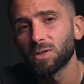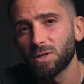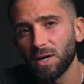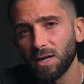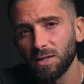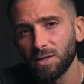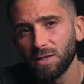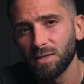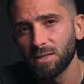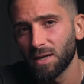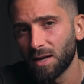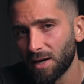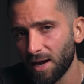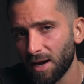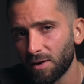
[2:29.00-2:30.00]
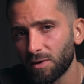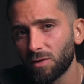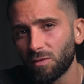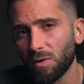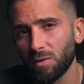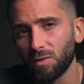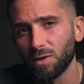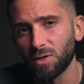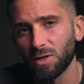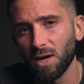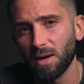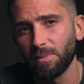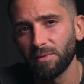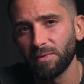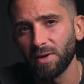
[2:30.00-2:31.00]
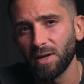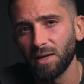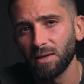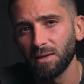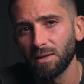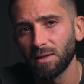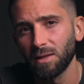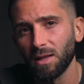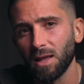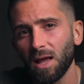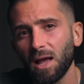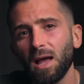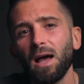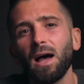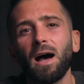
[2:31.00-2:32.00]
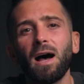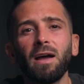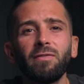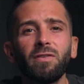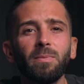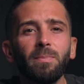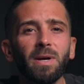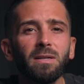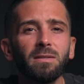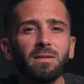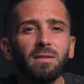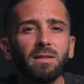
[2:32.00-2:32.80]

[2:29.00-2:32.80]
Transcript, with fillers: strategies on how to grow your Shopify? I've compiled a